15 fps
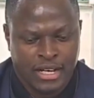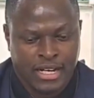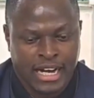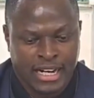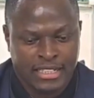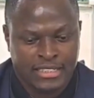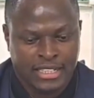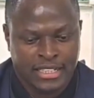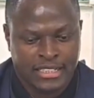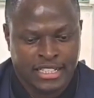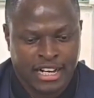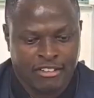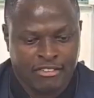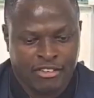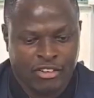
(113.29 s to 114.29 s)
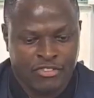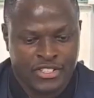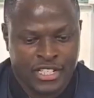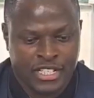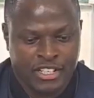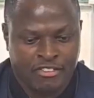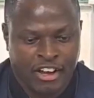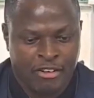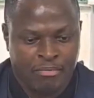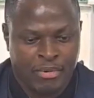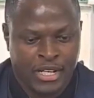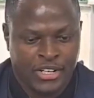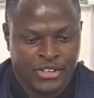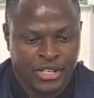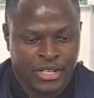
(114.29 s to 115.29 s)
currency reserve of 65
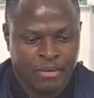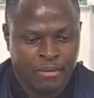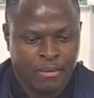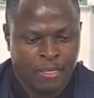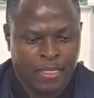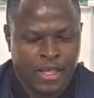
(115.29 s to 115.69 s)
billion,